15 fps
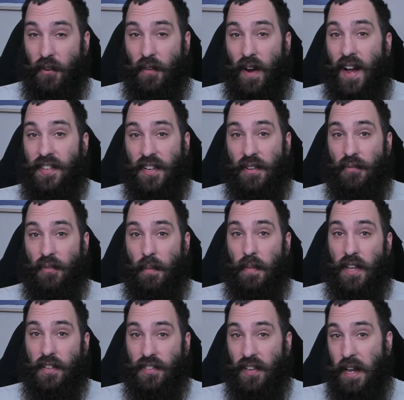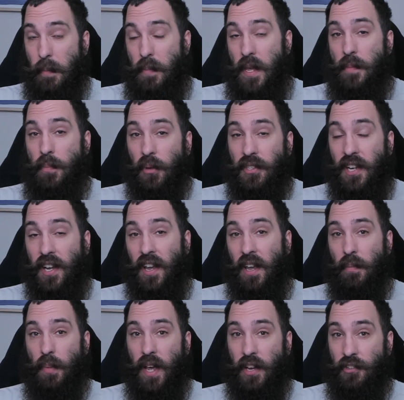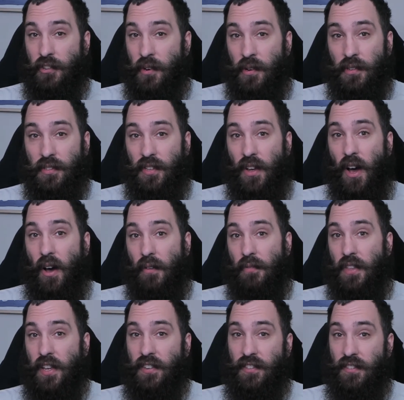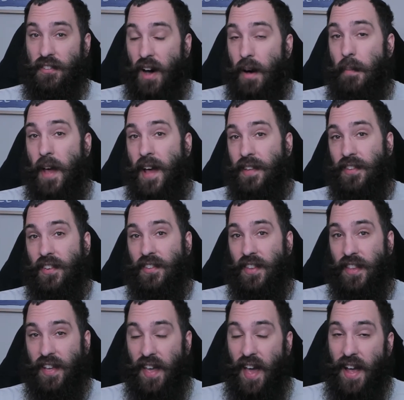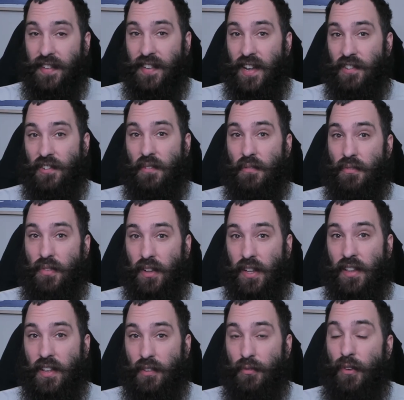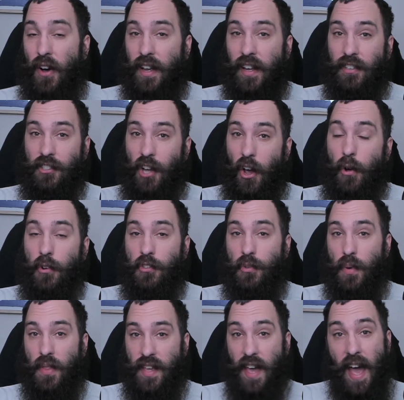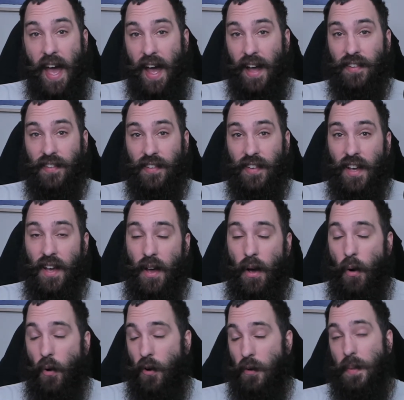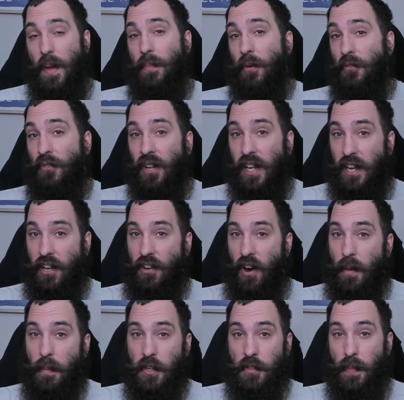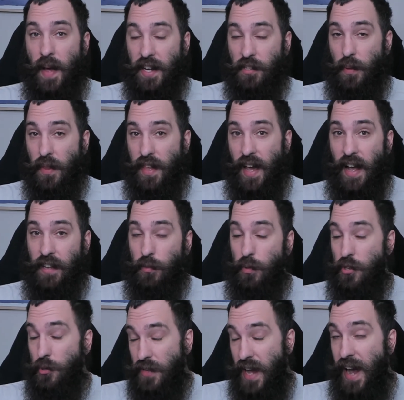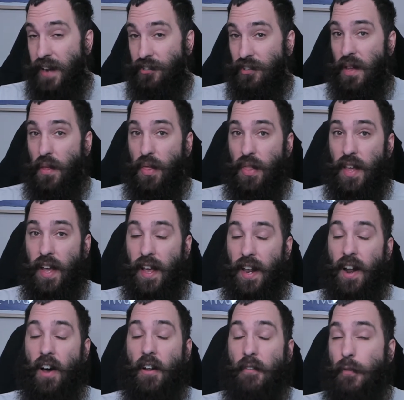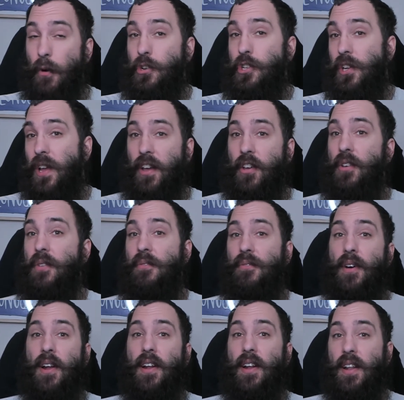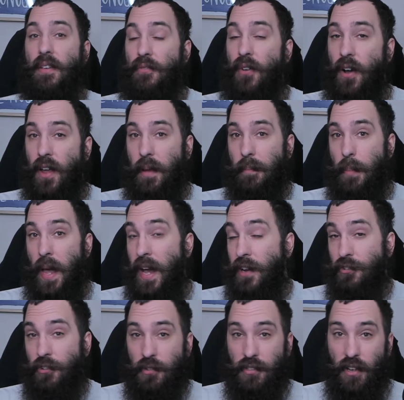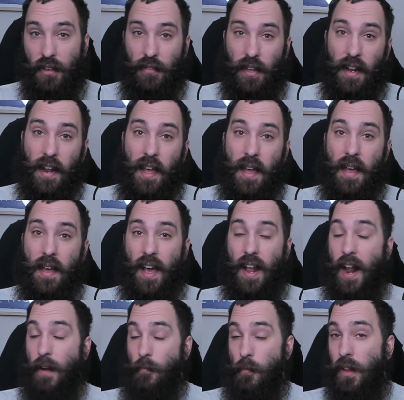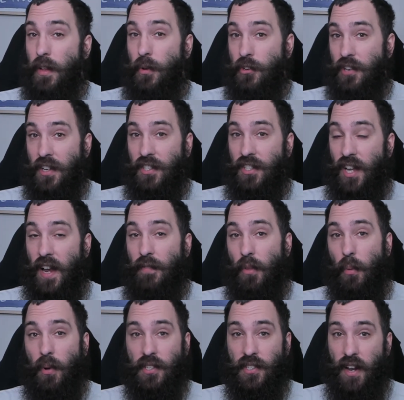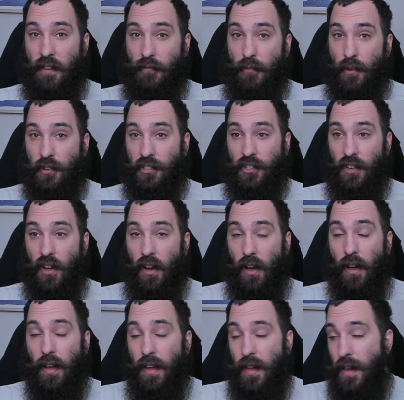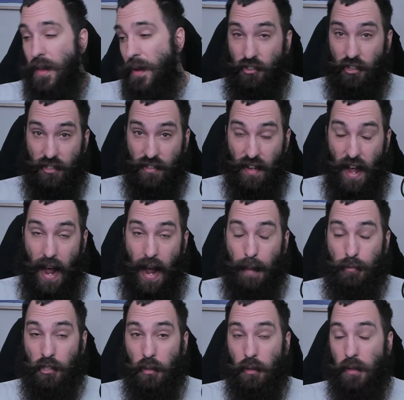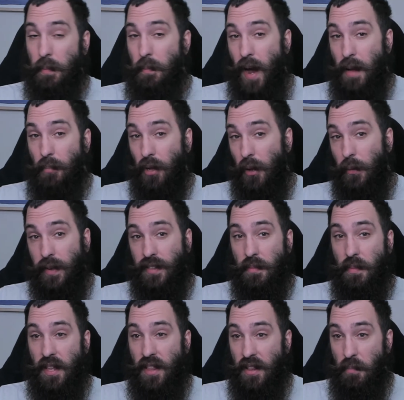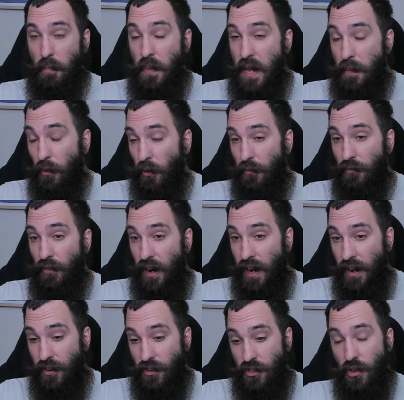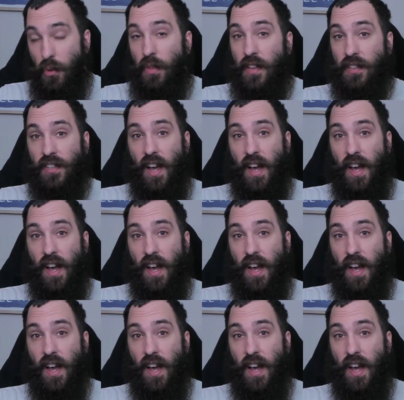that are arising from this, like people taking pictures of these dumbasses at the gas station filling these fucking totes with gas, or people filling garbage bags with gas, which was actually a thing, and unfortunately I couldn't find any fucking pictures of it, and I really wish I saved the ones that I first saw. And it's just absolutely mind-blowing to me that people fucking do